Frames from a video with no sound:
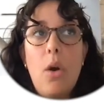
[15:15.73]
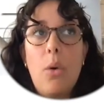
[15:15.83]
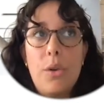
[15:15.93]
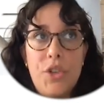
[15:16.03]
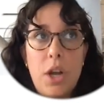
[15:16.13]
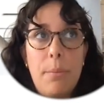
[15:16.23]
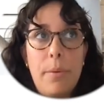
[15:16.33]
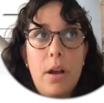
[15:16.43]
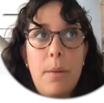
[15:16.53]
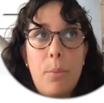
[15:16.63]
or job
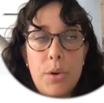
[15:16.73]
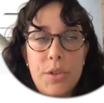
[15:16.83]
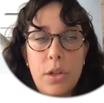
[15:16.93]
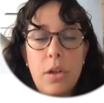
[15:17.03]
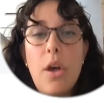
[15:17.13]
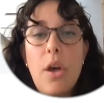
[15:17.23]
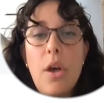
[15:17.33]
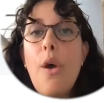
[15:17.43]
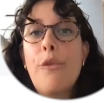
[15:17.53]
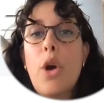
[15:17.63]
portal
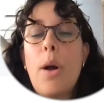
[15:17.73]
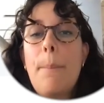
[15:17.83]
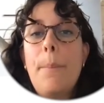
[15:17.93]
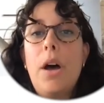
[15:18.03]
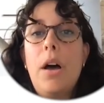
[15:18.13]
from